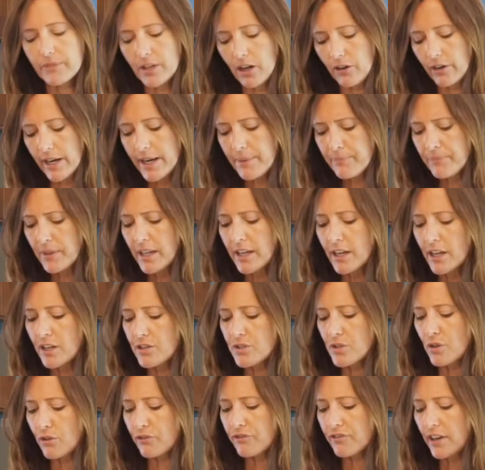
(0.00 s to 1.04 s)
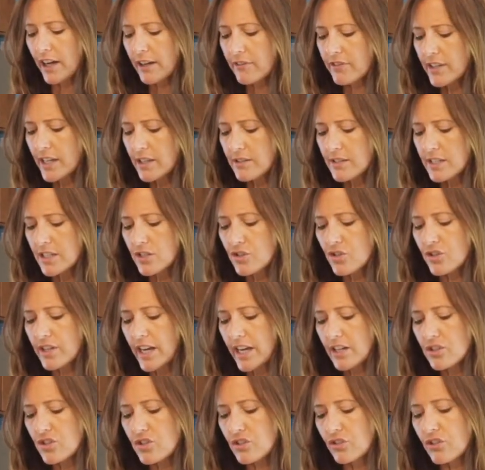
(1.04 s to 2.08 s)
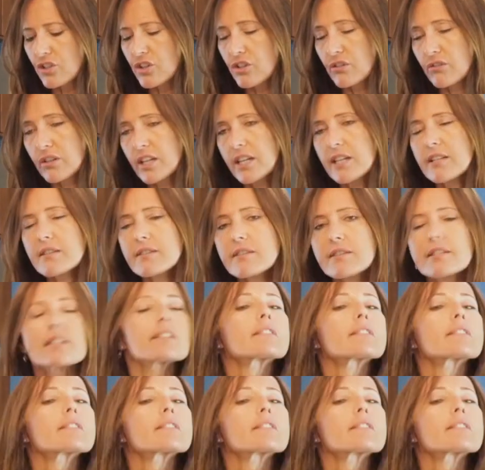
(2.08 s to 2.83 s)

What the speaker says: All right, so 5,000 international units